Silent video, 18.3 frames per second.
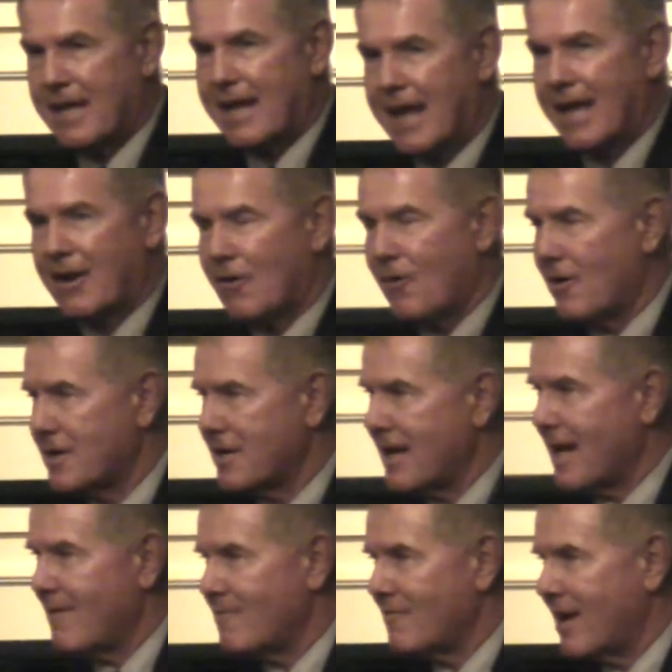They had a hard
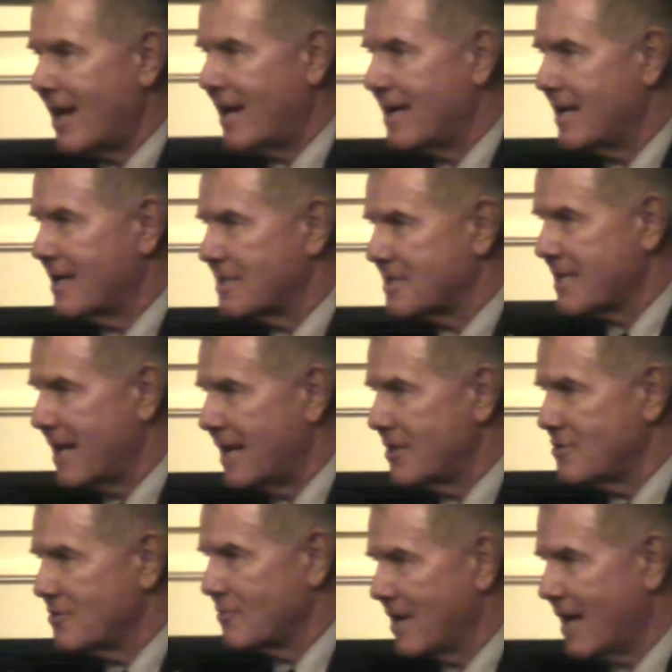time finding a
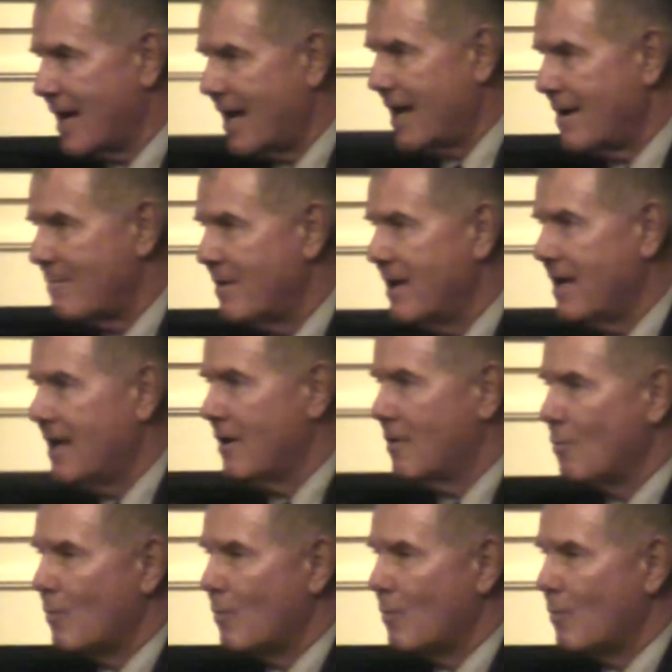scheduled game.